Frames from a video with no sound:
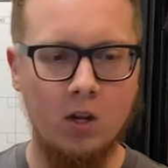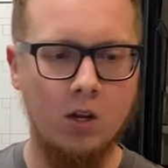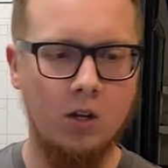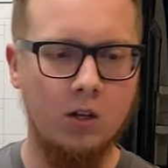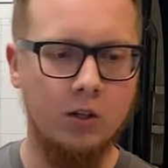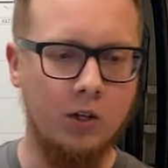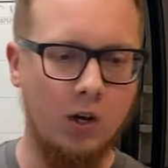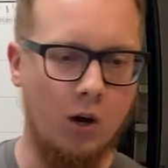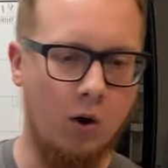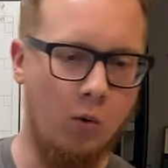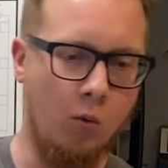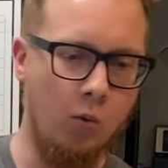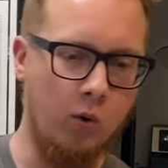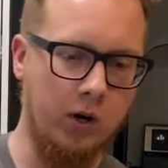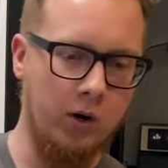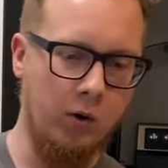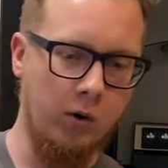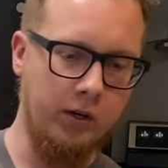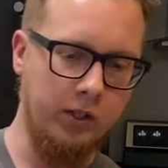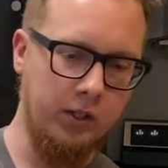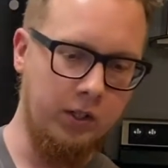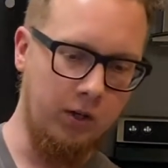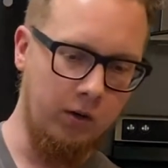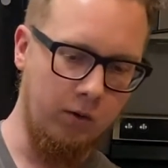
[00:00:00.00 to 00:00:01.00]
So we're
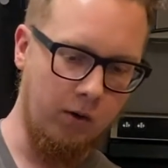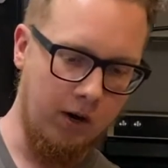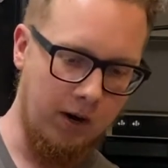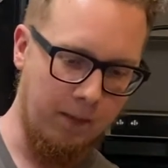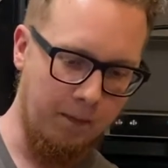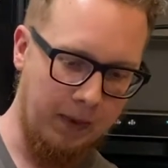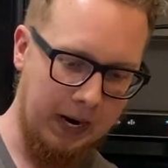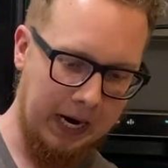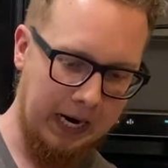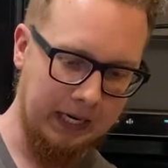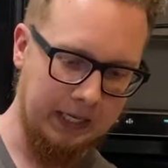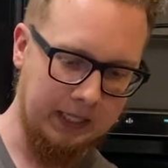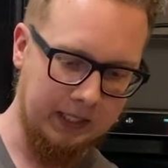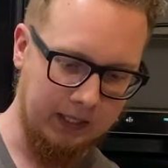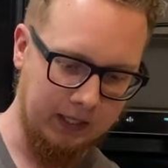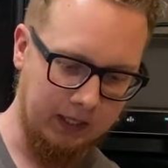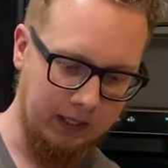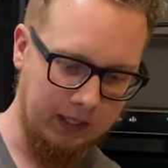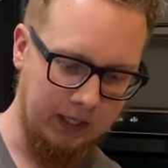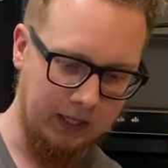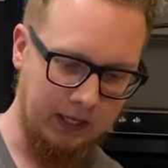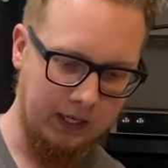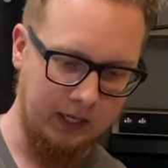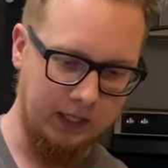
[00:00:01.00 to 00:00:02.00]
going to unbox
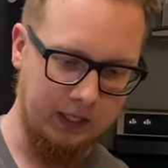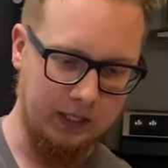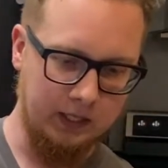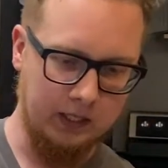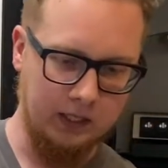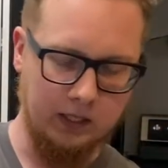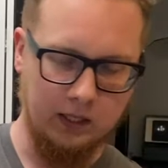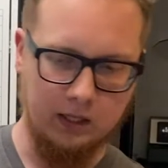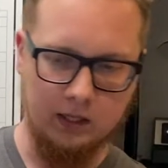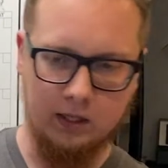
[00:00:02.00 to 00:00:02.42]
this